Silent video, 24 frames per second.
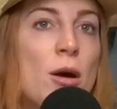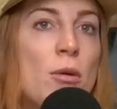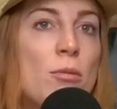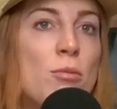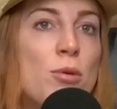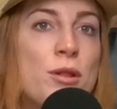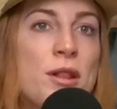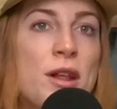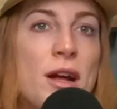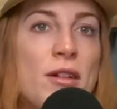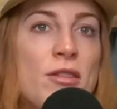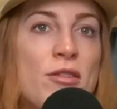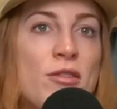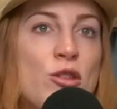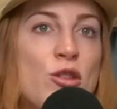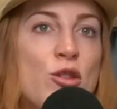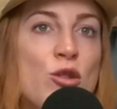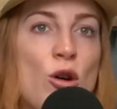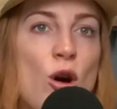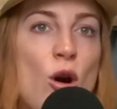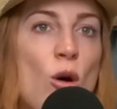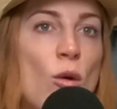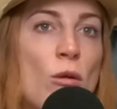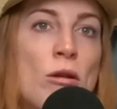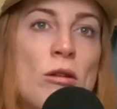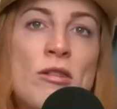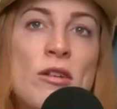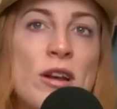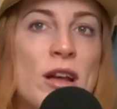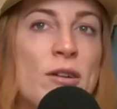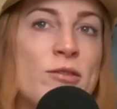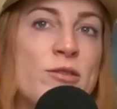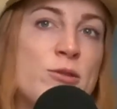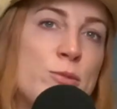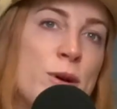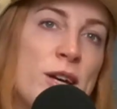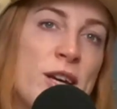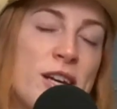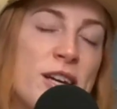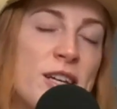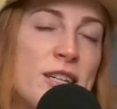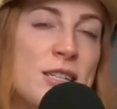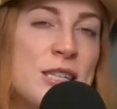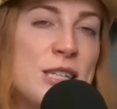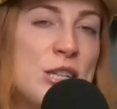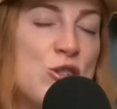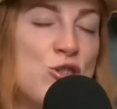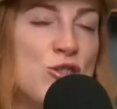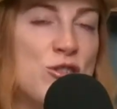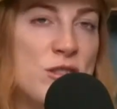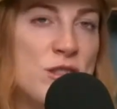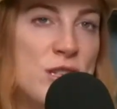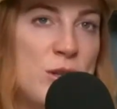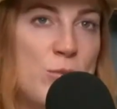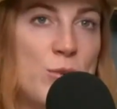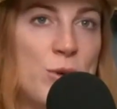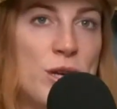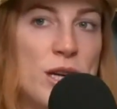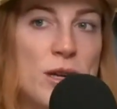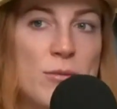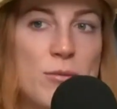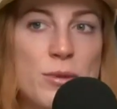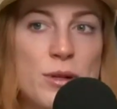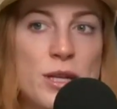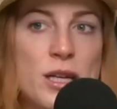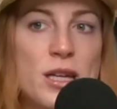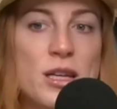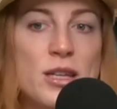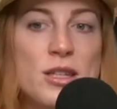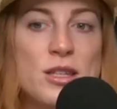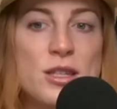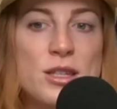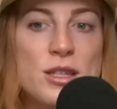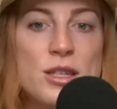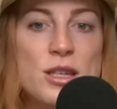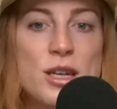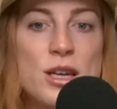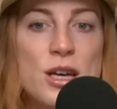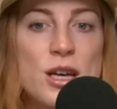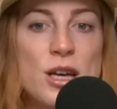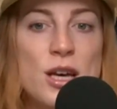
but you're always going to have to make a contingency plan because